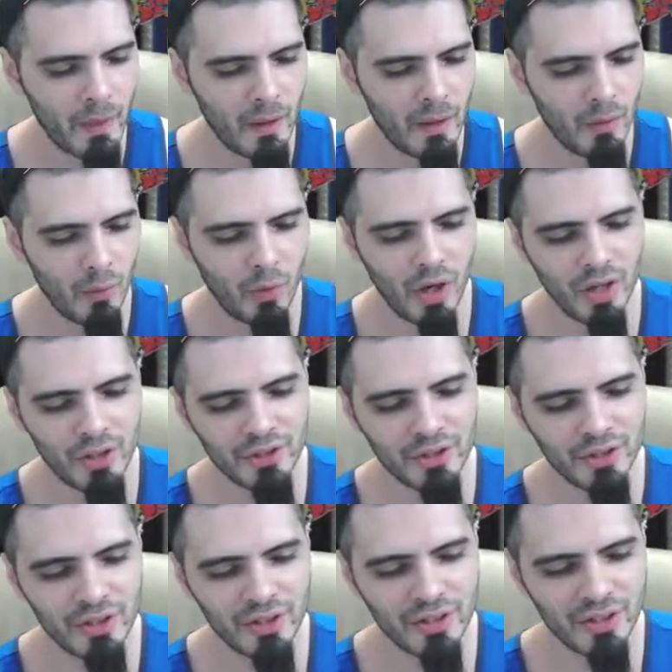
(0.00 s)

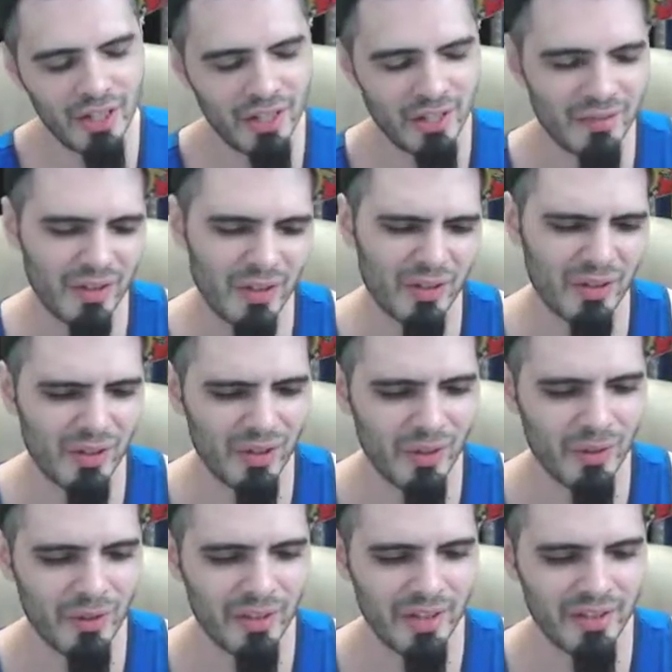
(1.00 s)
Watcher kind of on the
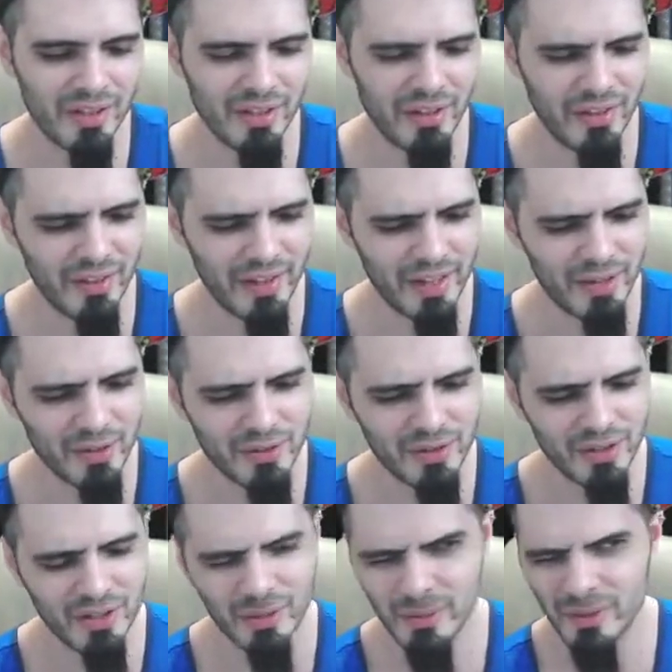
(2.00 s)
lower end. Didn't Thanos
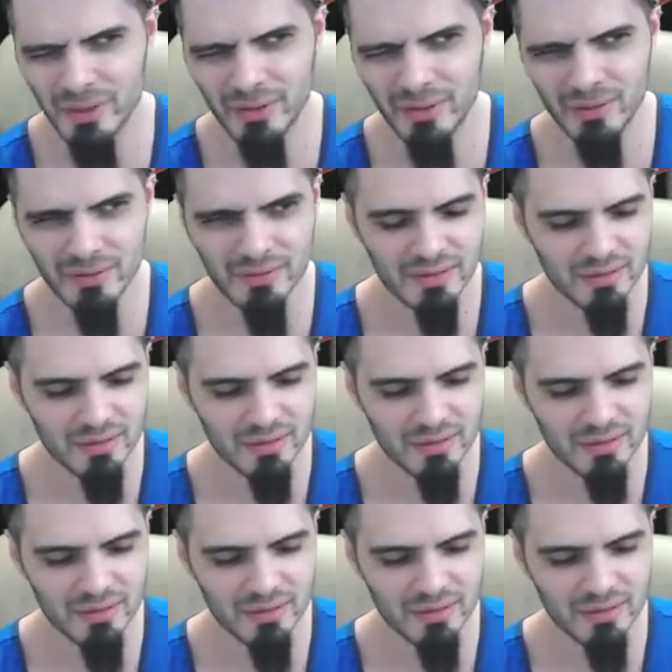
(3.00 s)
take him out?